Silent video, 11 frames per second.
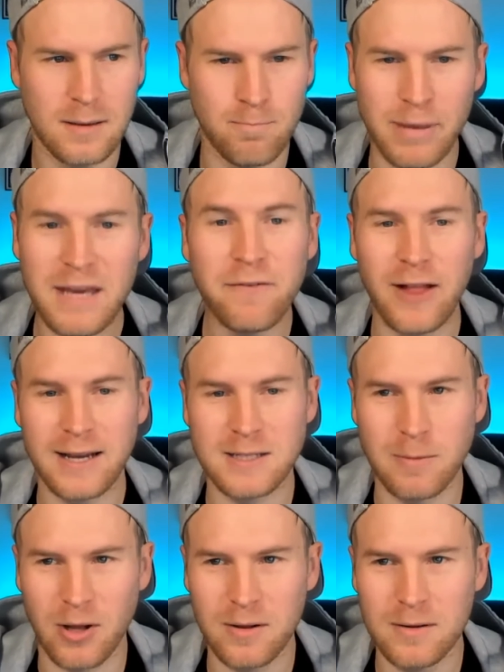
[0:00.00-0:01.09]
be
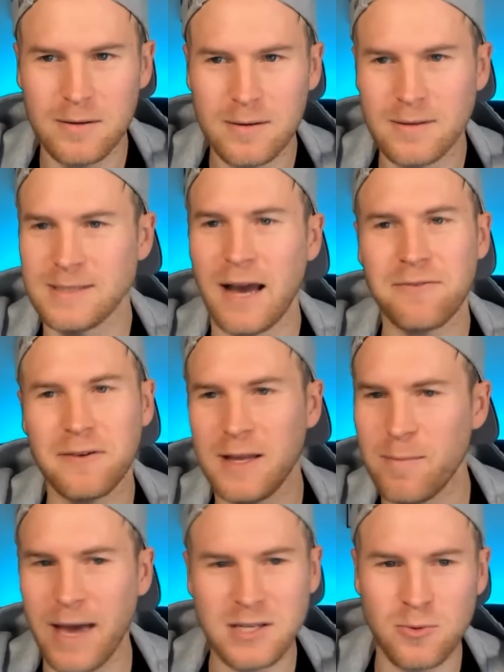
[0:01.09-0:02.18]
flexible. Definitely
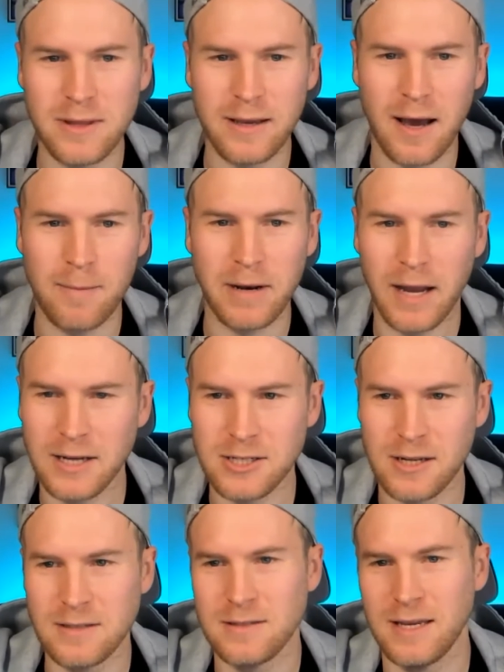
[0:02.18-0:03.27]
mess with the
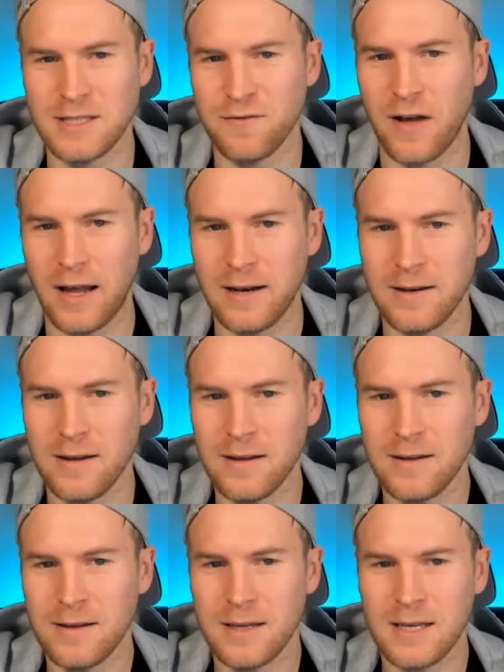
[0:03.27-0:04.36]
combinations. It's fun.
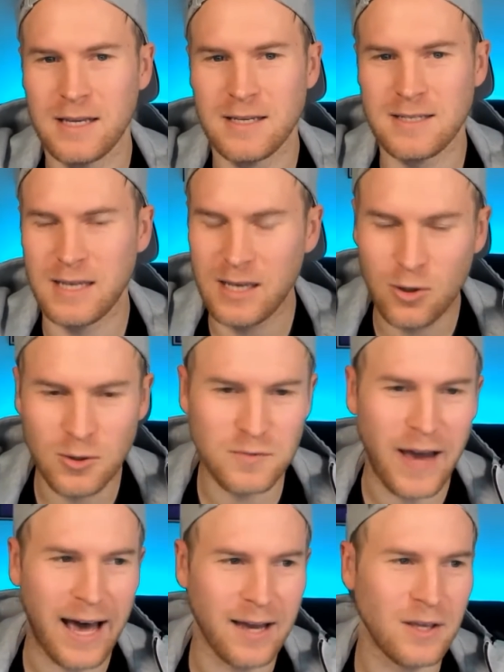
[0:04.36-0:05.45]
See whose
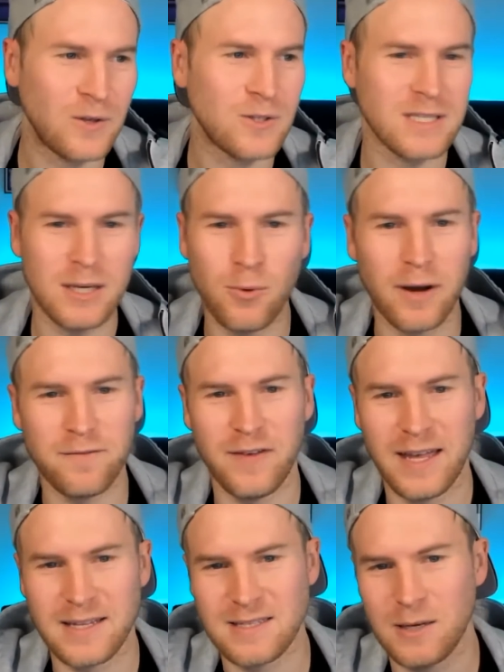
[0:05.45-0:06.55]
values, see what
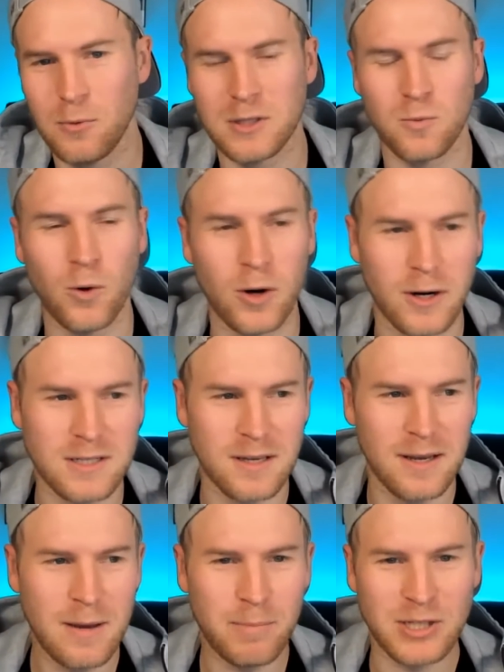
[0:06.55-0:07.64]
fits, see what works,
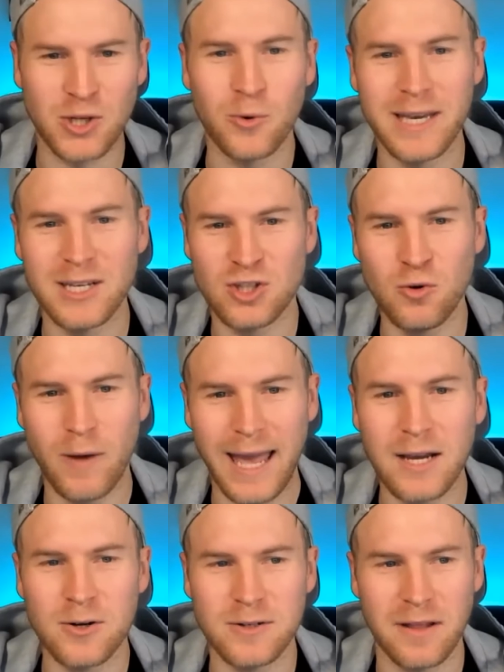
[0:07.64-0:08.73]
but don't get too
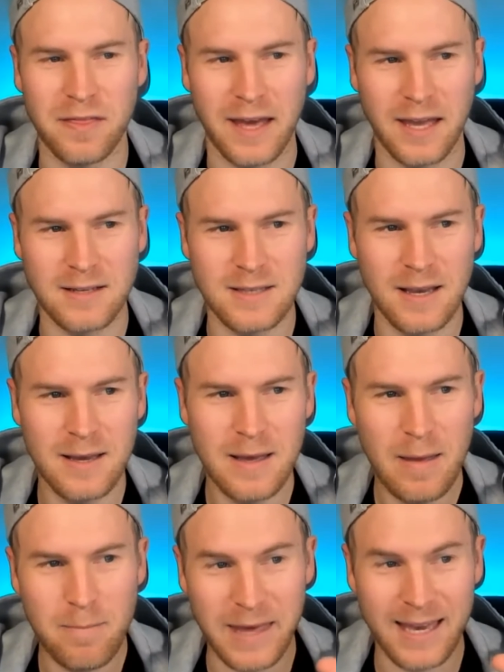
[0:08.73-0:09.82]
anchored to things,
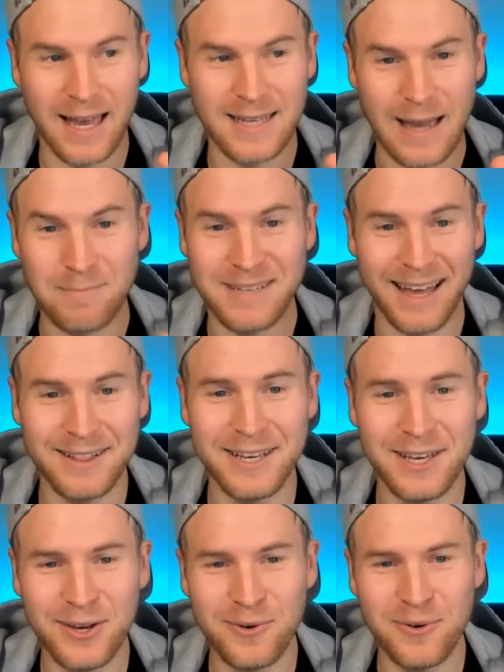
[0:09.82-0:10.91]
because I'm telling
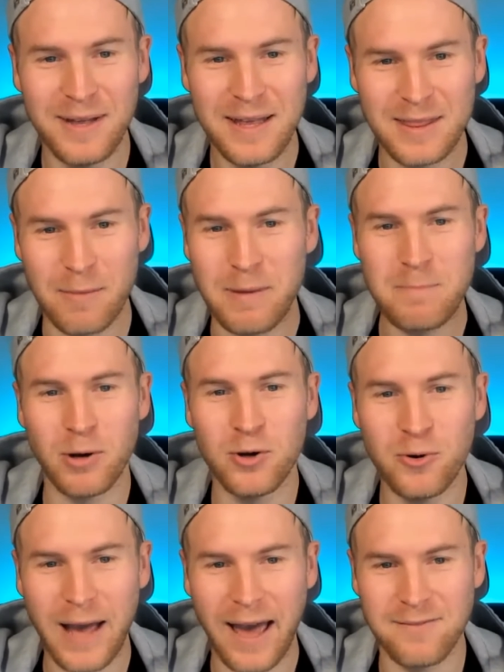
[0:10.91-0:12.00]
you, the people who
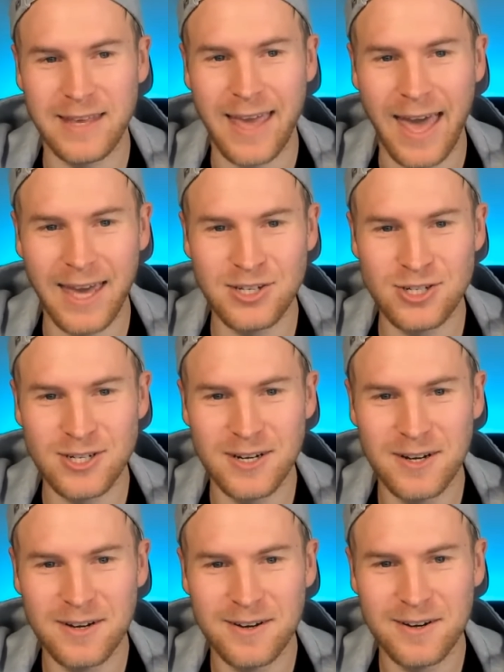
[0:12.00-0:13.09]
have the edge
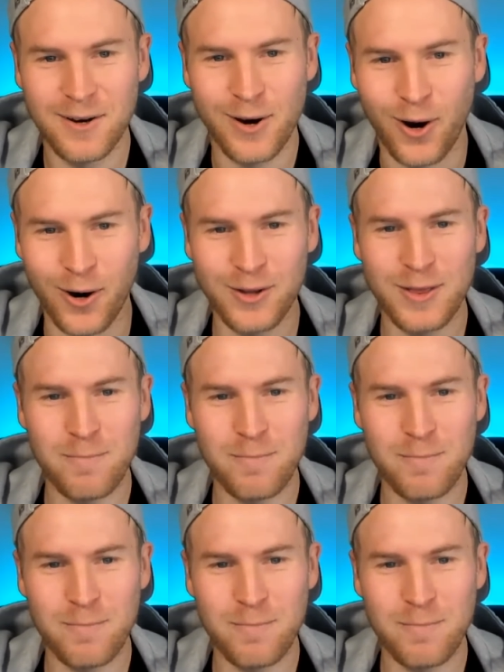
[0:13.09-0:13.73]
are the